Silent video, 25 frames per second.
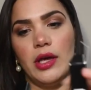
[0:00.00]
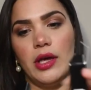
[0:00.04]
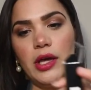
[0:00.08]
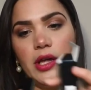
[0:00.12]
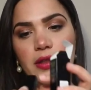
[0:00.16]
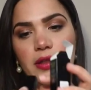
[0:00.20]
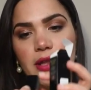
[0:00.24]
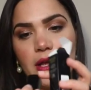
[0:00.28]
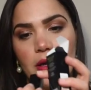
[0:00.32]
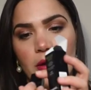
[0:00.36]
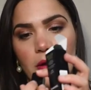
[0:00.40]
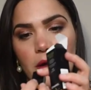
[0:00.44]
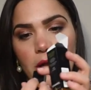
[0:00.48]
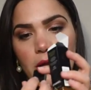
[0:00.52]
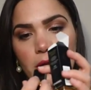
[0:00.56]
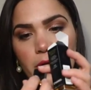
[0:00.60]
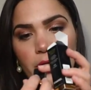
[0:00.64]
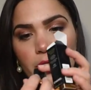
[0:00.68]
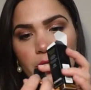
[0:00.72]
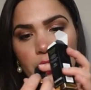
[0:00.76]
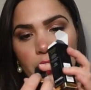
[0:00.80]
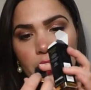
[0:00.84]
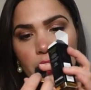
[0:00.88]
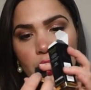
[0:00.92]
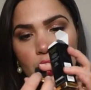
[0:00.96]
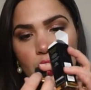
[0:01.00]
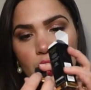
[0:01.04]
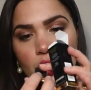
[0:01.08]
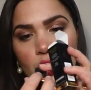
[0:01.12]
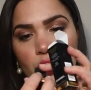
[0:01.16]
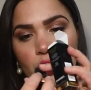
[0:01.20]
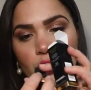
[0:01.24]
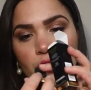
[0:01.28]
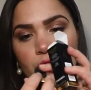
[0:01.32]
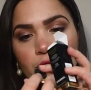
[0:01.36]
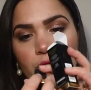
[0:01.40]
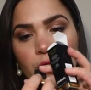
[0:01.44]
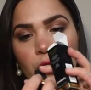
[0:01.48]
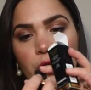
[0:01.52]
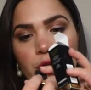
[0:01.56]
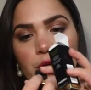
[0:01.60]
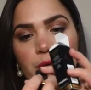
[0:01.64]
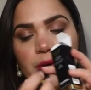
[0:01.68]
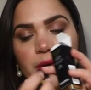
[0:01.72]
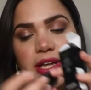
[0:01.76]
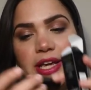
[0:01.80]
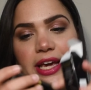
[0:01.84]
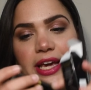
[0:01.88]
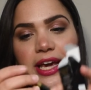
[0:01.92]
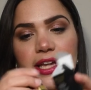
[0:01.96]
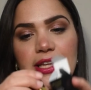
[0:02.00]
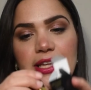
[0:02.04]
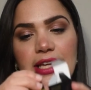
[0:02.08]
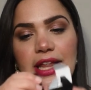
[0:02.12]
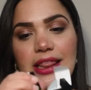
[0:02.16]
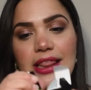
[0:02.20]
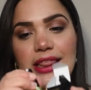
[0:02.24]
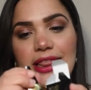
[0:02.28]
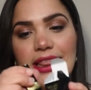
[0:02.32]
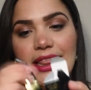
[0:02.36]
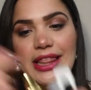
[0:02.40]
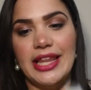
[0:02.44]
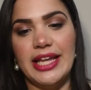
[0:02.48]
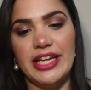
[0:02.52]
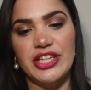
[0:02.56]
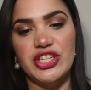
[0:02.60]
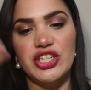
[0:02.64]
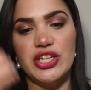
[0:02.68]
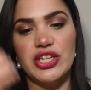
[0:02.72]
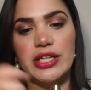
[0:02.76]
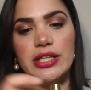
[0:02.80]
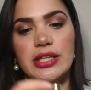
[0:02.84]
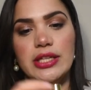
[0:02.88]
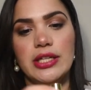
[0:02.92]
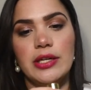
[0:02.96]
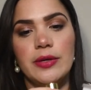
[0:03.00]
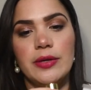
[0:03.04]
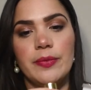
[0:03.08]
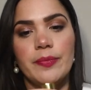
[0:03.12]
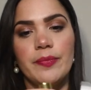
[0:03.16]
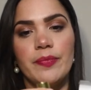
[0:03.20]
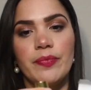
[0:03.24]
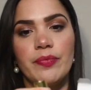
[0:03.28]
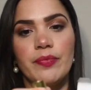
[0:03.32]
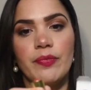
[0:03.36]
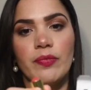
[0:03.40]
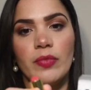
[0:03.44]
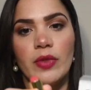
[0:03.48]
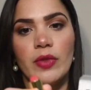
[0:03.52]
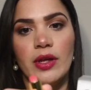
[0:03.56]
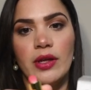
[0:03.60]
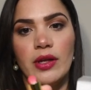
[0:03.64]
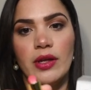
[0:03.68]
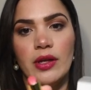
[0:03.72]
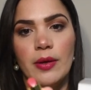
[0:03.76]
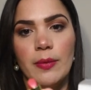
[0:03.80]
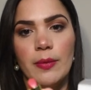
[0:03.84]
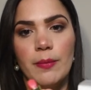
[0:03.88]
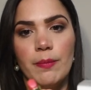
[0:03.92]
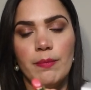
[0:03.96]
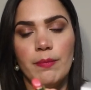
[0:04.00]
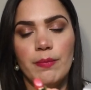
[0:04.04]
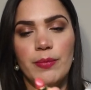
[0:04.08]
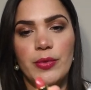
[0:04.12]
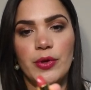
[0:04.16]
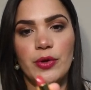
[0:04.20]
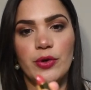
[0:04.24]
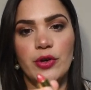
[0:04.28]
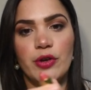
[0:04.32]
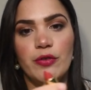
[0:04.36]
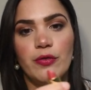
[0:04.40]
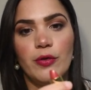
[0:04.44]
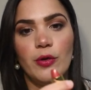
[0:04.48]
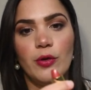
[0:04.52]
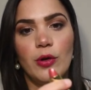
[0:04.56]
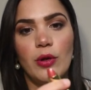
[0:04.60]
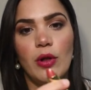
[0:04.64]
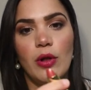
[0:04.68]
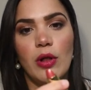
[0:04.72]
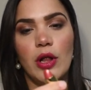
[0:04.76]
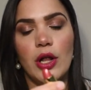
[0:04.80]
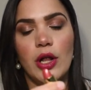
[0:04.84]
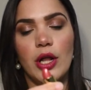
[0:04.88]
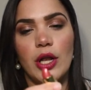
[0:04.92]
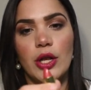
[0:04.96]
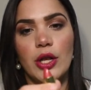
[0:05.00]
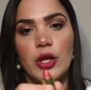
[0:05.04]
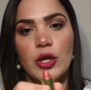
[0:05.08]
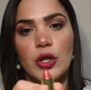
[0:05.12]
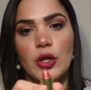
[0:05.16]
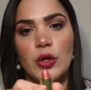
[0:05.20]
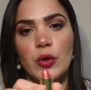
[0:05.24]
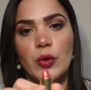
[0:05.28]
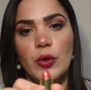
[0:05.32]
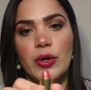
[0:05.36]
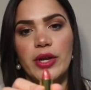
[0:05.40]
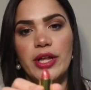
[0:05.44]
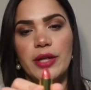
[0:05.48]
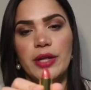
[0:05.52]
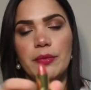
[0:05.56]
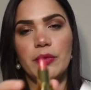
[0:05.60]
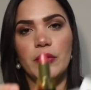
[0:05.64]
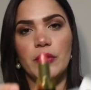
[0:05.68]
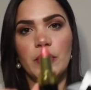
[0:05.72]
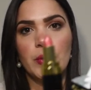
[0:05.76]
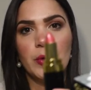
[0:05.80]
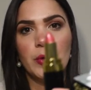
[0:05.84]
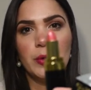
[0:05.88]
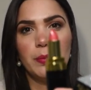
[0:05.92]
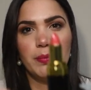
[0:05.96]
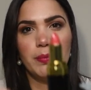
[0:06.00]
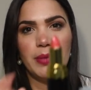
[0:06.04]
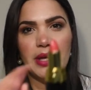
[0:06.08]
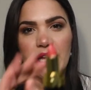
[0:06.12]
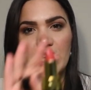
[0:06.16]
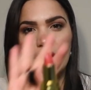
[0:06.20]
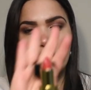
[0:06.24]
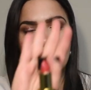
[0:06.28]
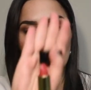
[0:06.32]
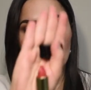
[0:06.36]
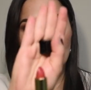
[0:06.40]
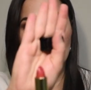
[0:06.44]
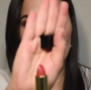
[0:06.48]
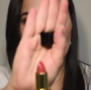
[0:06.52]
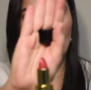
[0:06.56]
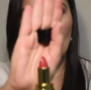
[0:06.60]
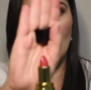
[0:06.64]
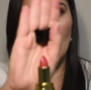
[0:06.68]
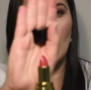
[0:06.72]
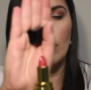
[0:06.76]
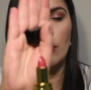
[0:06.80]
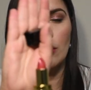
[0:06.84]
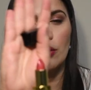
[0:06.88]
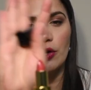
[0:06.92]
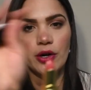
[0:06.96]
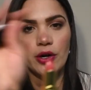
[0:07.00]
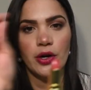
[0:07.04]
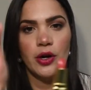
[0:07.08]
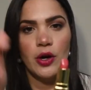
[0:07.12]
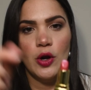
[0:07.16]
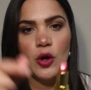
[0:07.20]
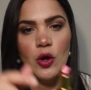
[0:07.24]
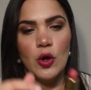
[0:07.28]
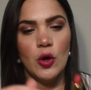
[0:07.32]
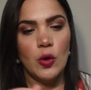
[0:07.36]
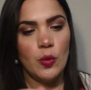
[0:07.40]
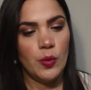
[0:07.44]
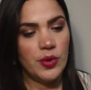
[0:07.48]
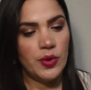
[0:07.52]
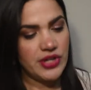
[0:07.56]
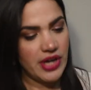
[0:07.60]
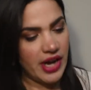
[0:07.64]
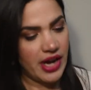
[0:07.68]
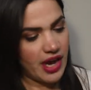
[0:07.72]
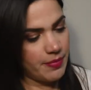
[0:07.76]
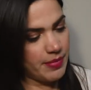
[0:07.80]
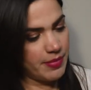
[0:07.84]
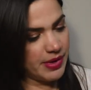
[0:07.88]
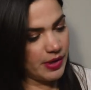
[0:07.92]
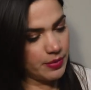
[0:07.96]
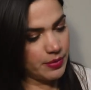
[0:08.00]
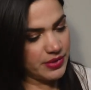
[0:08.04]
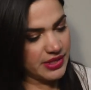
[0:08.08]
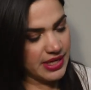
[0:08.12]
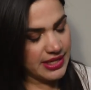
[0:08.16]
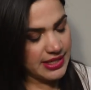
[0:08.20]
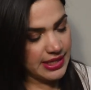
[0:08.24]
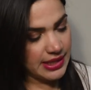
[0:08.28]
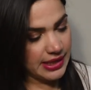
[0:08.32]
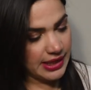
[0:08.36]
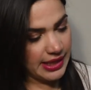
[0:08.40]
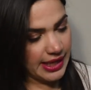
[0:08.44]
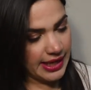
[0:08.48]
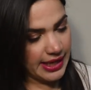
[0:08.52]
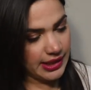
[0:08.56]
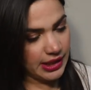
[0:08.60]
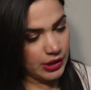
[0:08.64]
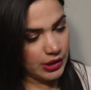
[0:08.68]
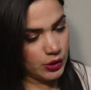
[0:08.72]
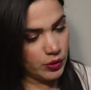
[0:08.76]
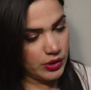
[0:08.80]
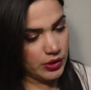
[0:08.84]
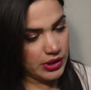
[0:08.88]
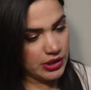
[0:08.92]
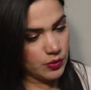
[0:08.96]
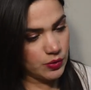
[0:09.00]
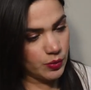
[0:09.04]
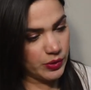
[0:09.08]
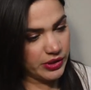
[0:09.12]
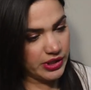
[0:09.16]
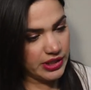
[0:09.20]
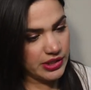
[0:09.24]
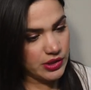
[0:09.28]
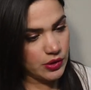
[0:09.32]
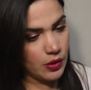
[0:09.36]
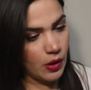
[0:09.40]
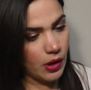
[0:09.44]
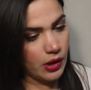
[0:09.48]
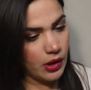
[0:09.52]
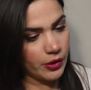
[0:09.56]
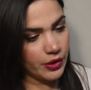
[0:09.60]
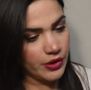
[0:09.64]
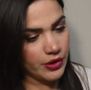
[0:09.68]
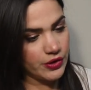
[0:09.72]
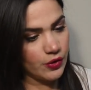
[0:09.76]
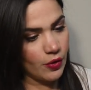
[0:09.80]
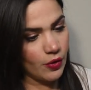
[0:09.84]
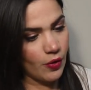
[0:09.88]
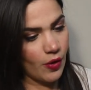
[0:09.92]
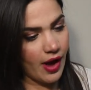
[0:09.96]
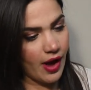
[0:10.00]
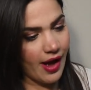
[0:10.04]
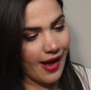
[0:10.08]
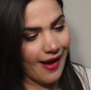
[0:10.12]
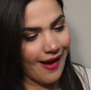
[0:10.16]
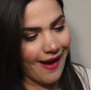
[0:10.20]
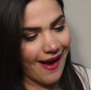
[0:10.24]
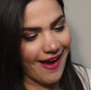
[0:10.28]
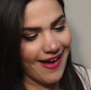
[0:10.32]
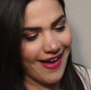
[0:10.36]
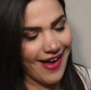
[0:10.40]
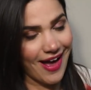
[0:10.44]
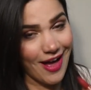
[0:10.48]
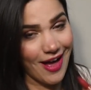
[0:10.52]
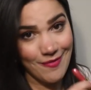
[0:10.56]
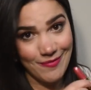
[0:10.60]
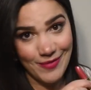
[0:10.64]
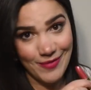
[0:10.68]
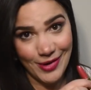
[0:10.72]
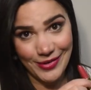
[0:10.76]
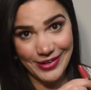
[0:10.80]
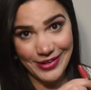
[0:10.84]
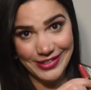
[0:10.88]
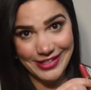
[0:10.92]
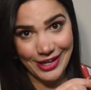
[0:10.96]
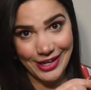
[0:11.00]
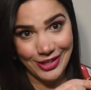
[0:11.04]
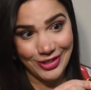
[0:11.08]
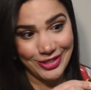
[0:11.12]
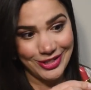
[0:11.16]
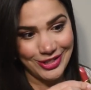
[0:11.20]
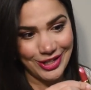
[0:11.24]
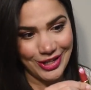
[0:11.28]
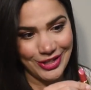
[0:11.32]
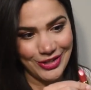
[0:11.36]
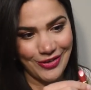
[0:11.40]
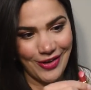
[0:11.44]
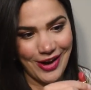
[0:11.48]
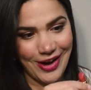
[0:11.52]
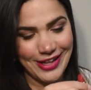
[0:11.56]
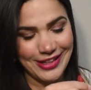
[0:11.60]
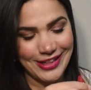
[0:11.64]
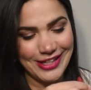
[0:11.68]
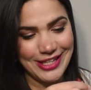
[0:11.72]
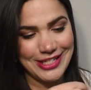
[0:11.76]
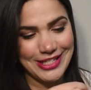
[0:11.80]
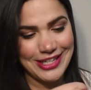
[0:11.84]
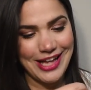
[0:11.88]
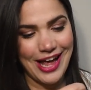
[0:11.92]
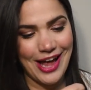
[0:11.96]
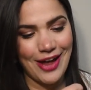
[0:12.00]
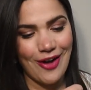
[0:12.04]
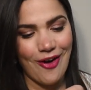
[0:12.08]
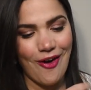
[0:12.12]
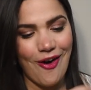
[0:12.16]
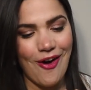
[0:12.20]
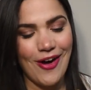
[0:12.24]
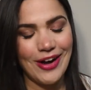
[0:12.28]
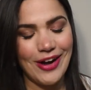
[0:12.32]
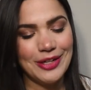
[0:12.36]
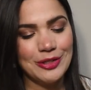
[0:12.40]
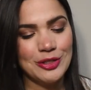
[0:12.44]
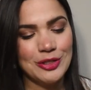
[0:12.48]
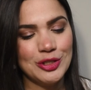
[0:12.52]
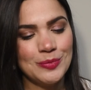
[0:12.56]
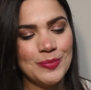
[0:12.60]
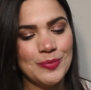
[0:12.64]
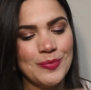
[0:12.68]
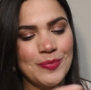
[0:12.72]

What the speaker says: in the color 428 Legend. Beautiful nude pinkish color, which I have been obsessing lately with this color. So I am very excited to start trying this guy on.